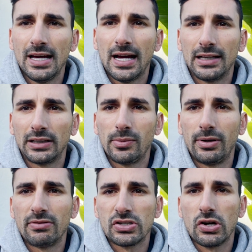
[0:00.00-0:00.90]
a little bit
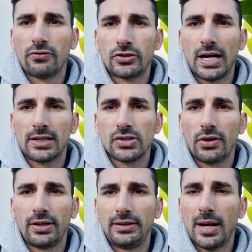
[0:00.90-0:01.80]
of a soft track, so
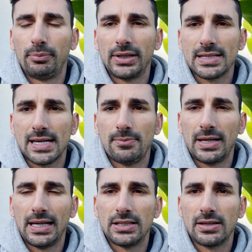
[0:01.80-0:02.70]
I think that brings him
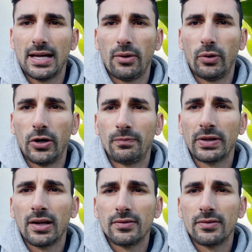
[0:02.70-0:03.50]
into that well.